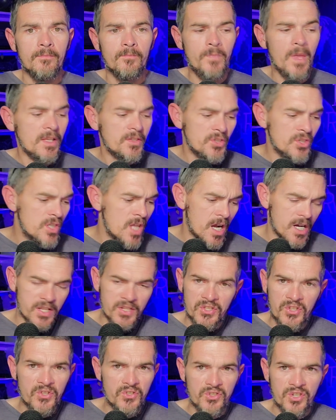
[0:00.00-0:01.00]
That's not a
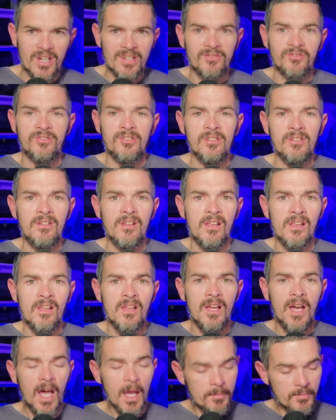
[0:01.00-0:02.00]
suggestion.
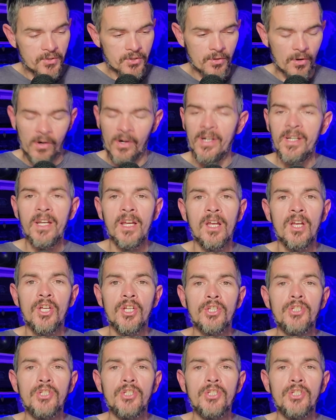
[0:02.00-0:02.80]
I'm sorry.